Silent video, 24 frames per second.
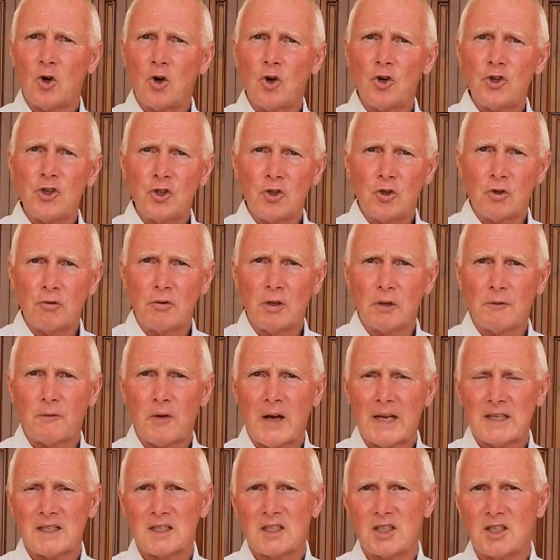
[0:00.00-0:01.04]
or your
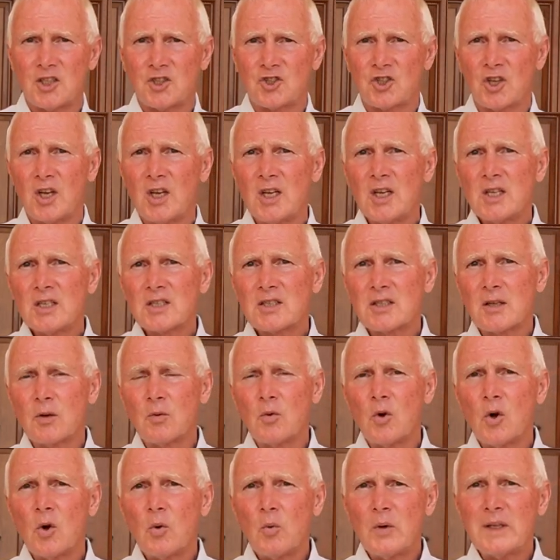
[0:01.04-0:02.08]
advantage.
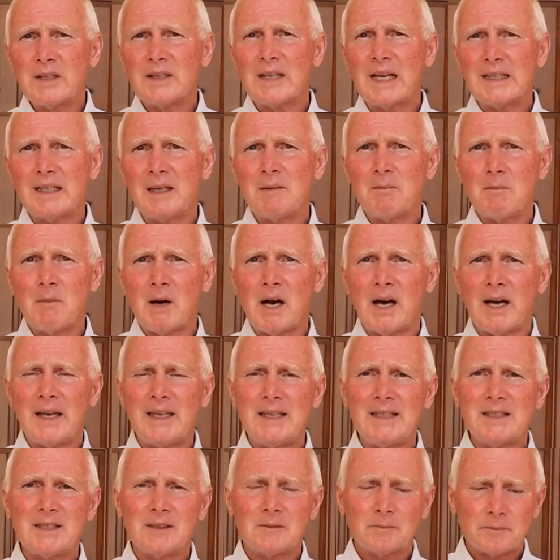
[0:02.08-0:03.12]
So with that in
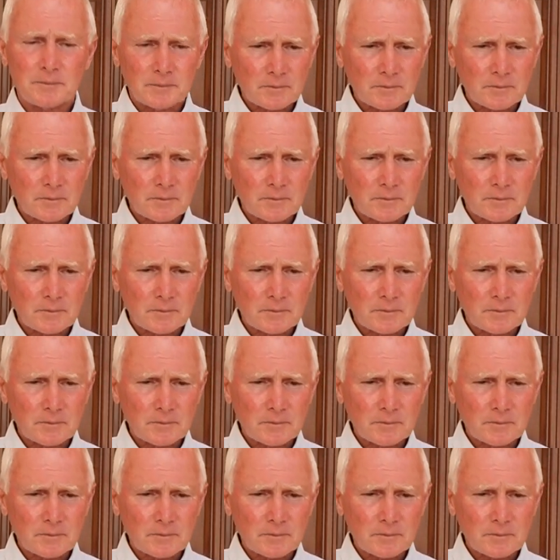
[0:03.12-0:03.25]
mind,